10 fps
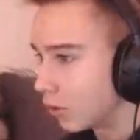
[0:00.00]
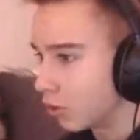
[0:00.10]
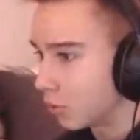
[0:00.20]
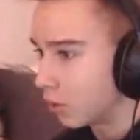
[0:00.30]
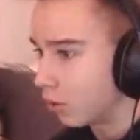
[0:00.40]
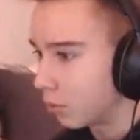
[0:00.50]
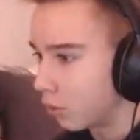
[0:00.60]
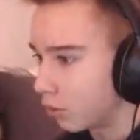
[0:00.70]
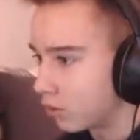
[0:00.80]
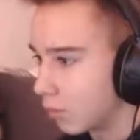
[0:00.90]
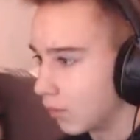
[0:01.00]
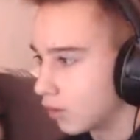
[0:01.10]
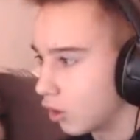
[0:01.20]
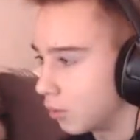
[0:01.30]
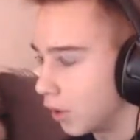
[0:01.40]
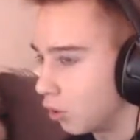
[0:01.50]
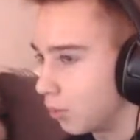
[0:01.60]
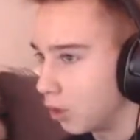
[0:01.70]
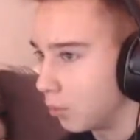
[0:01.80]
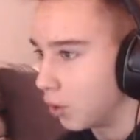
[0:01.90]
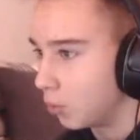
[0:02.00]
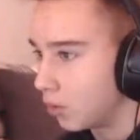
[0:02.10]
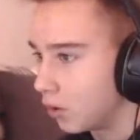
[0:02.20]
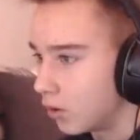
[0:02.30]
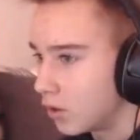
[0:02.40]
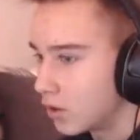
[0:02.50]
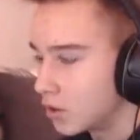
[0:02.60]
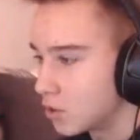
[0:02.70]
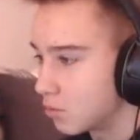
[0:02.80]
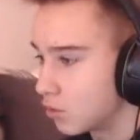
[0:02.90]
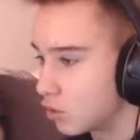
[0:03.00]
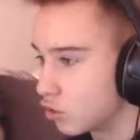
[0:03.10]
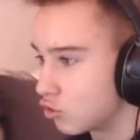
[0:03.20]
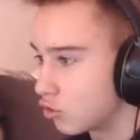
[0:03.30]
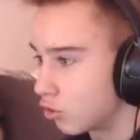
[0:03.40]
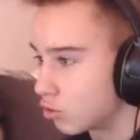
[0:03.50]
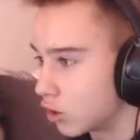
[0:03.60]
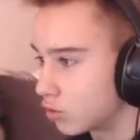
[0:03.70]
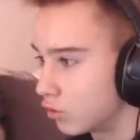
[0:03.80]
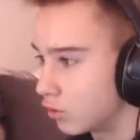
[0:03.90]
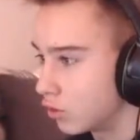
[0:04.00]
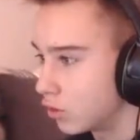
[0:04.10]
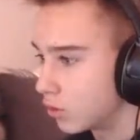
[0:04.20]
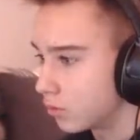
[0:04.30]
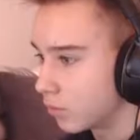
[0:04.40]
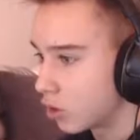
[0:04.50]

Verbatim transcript: Oh my god, oh my god, oh my god. Teammates, help, help, help, help. This is this is so stressful.